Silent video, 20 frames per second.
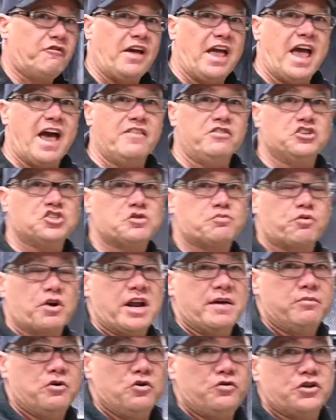and the spray
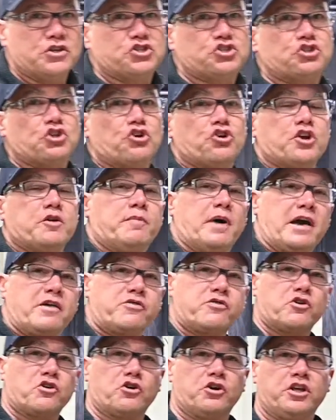booth is 30 by
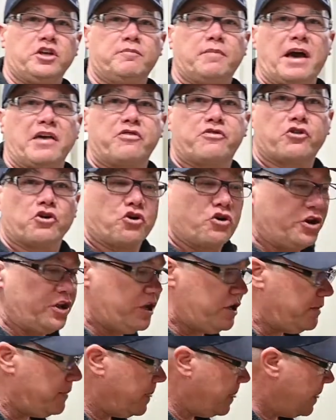30 by 30.